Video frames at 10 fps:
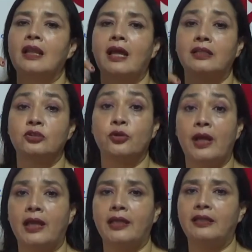like
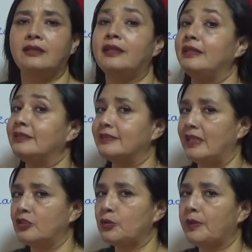drying,
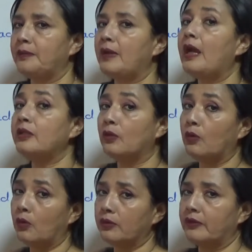etc. and
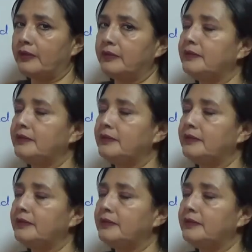order